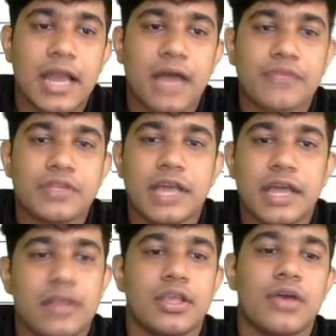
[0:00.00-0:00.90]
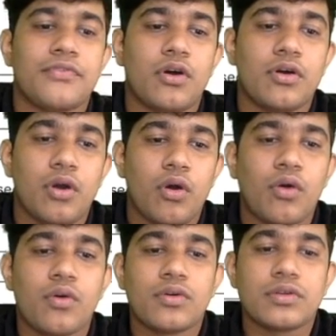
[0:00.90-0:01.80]
And after that, you've got
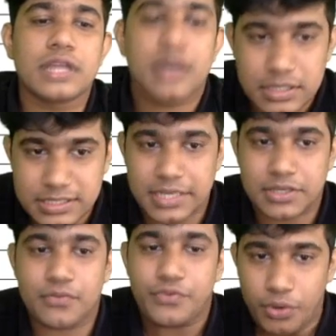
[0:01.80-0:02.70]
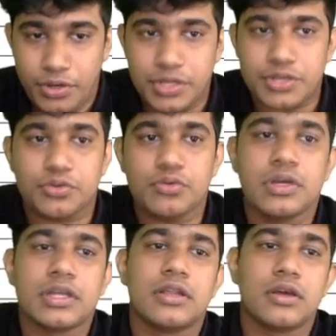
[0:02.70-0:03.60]
all the set of
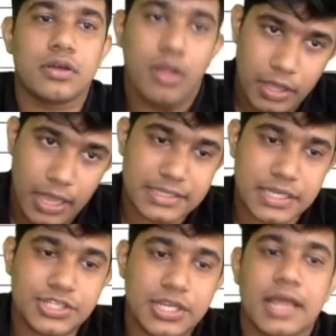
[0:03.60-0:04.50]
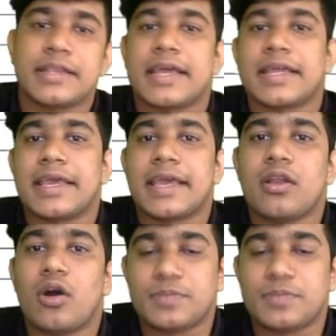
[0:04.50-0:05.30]
22 essential and technical